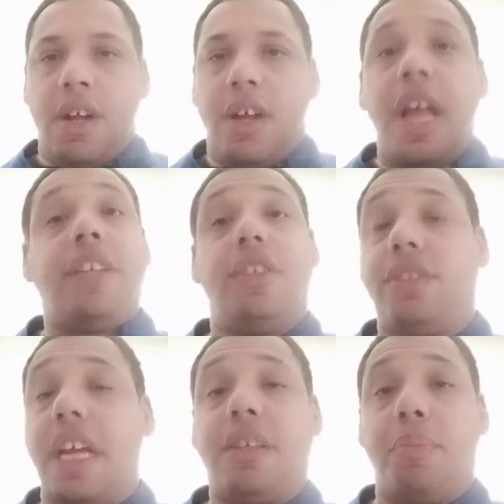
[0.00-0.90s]
that's
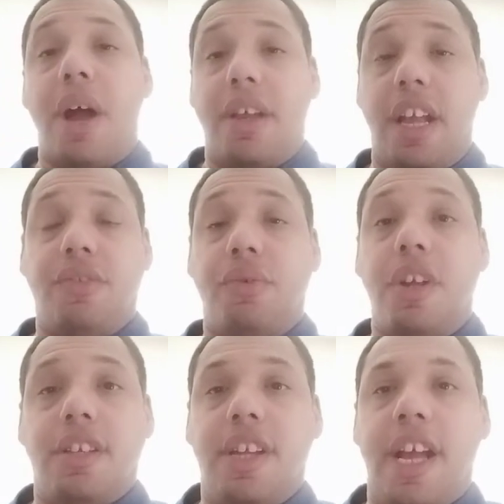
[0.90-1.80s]
a podcast for
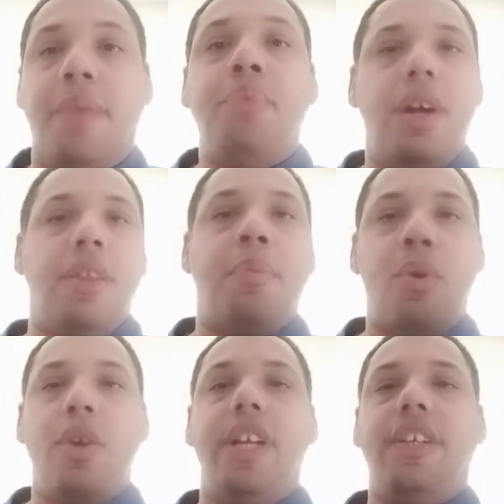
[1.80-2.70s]
another day. But the
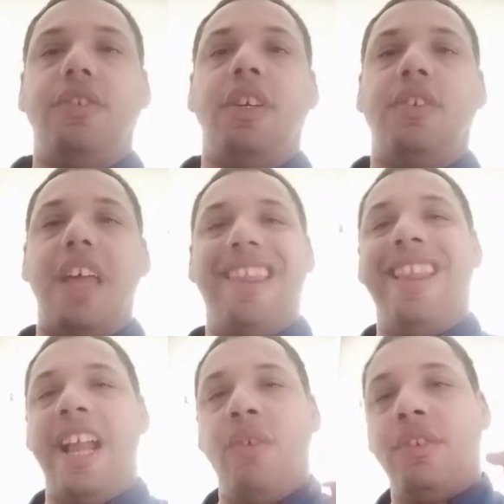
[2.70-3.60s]
point is that
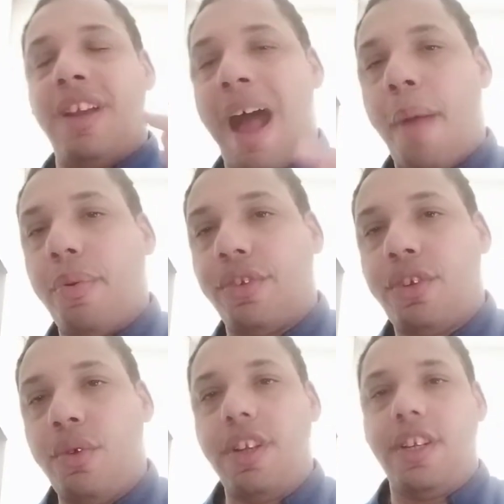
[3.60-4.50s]
there was an
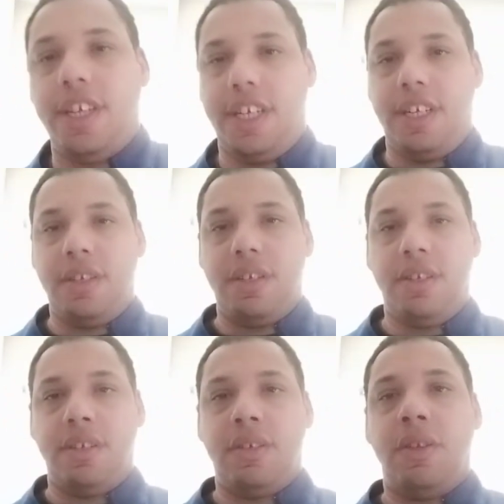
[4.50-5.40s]
opportunity
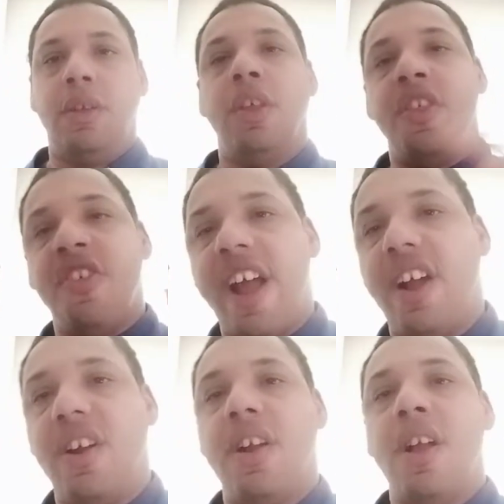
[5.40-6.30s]

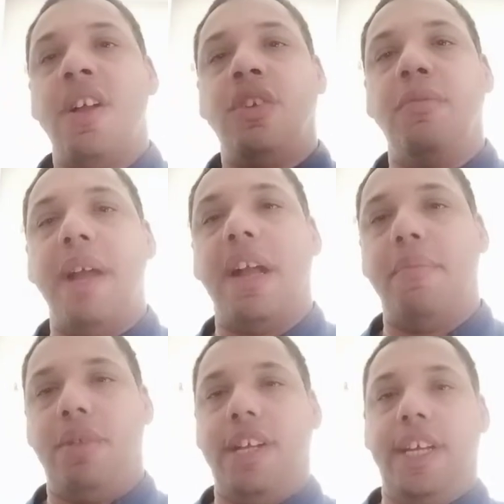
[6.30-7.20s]
there to make a
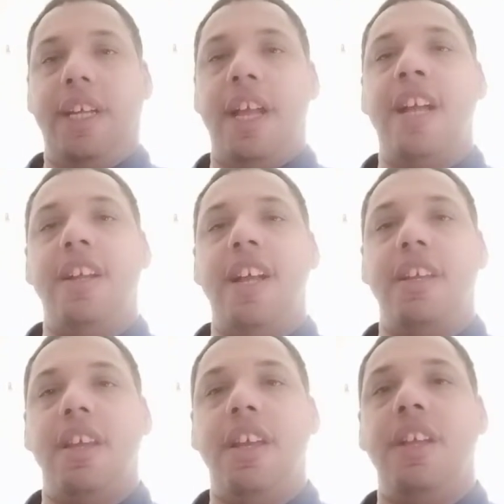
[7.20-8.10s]
play,
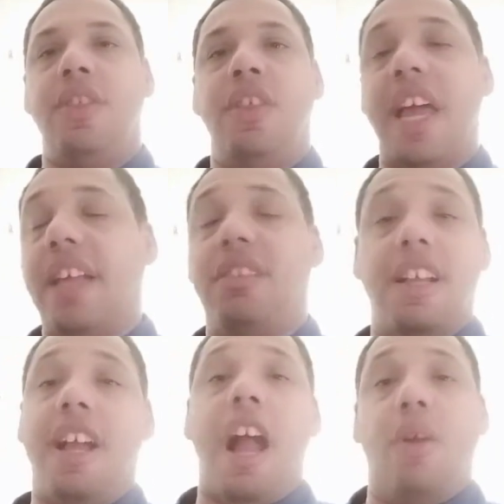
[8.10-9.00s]
and that's not
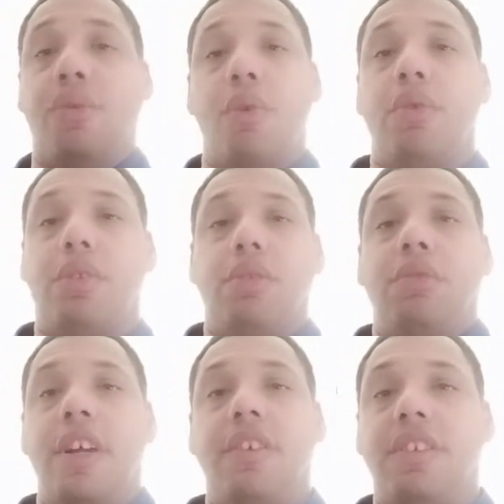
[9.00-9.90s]
the guy I would throw it to,
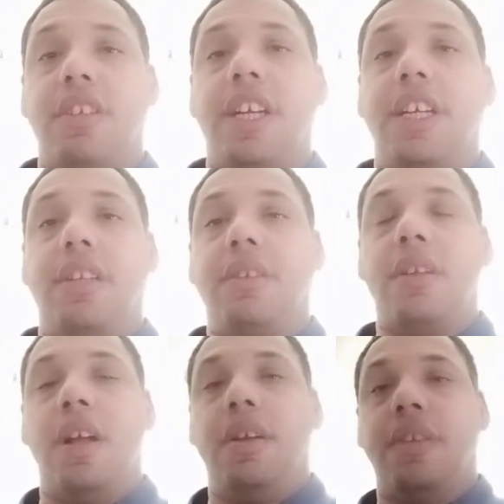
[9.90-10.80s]
Darius Slayton.
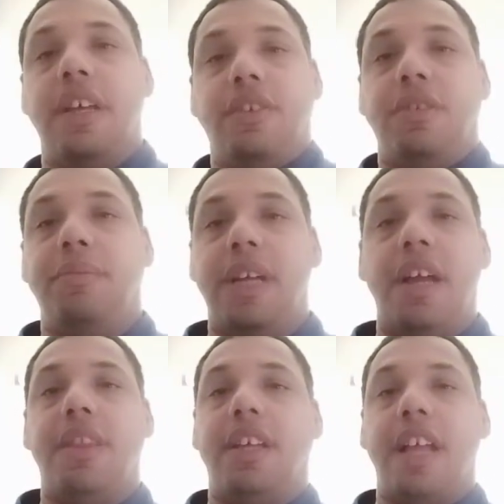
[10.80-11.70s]
That's just me.
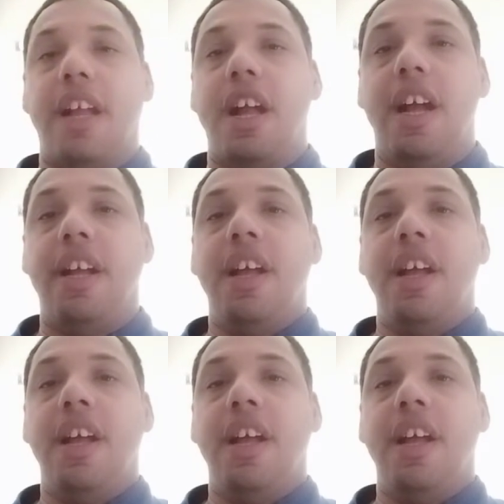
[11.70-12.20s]
I think that guy,